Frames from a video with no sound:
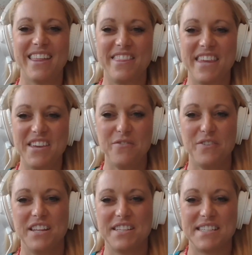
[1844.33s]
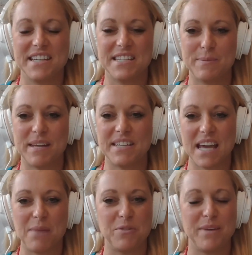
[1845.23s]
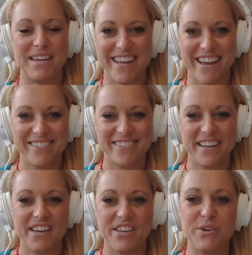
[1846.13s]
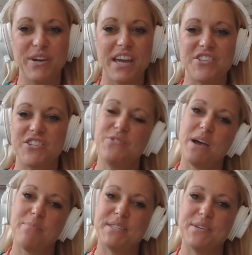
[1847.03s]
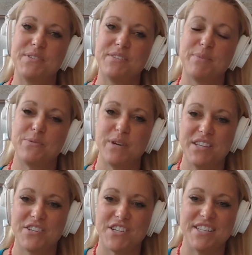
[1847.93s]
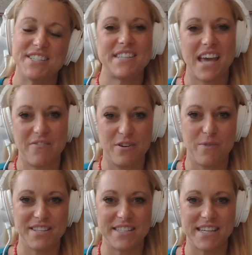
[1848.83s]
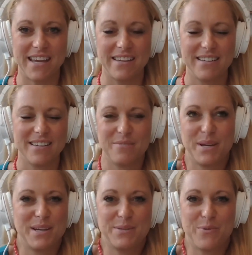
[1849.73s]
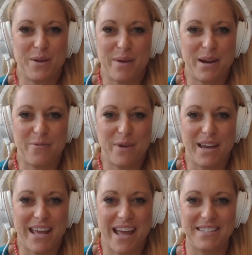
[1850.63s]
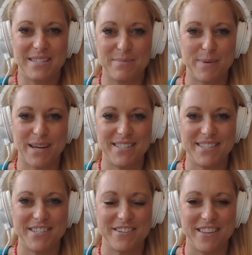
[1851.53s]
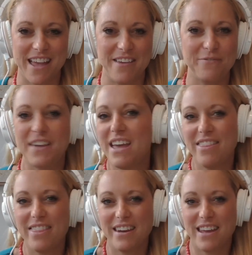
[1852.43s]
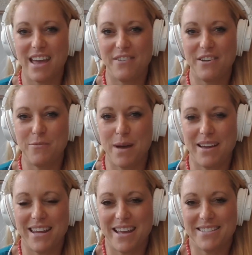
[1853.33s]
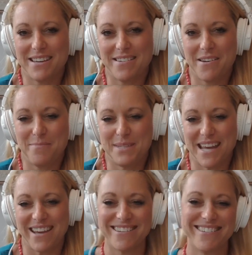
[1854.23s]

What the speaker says: Thank you for listening and spending time with me today. You can catch new episodes of Between the Sheets every Wednesday, because what better way to add some spice to your life than to have a new podcast on Hump Day?